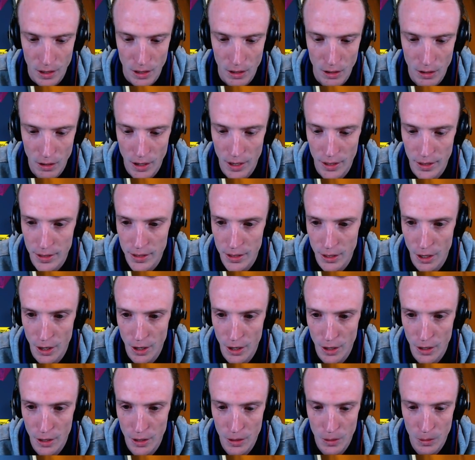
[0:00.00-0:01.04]
Alright,
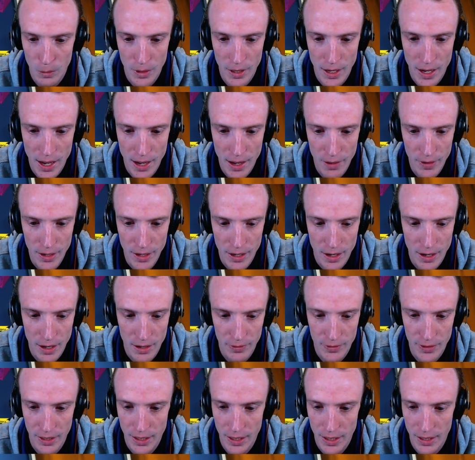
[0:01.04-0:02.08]
so we have
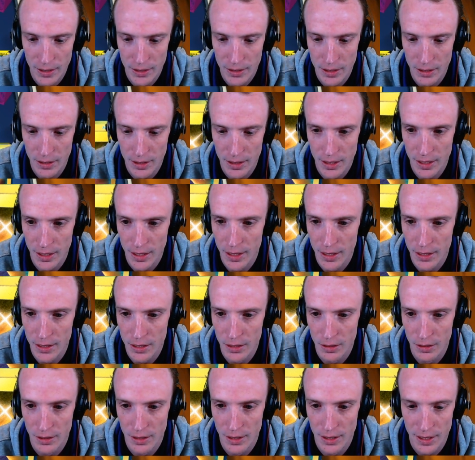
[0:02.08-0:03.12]
enough to get into
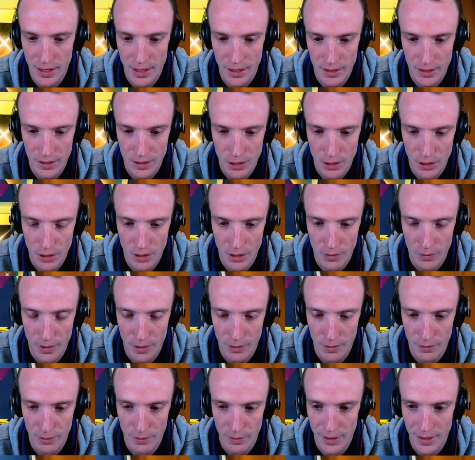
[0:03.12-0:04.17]
Diancie on the next turn if I
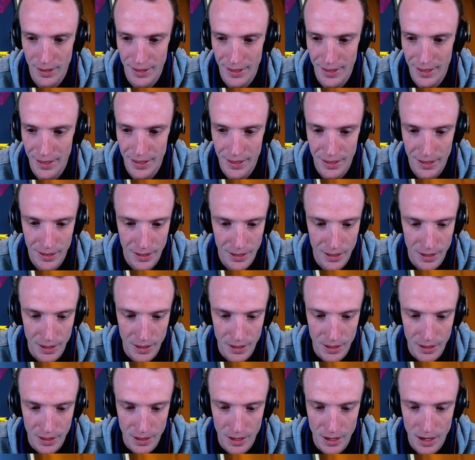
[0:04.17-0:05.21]
really
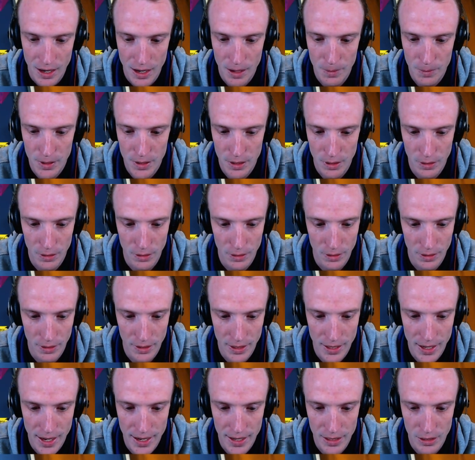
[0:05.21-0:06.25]

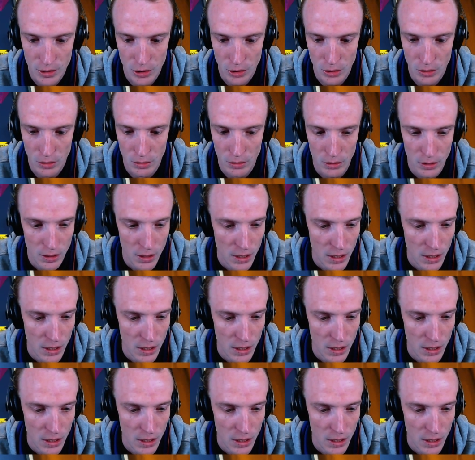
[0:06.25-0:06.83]
absolutely had to.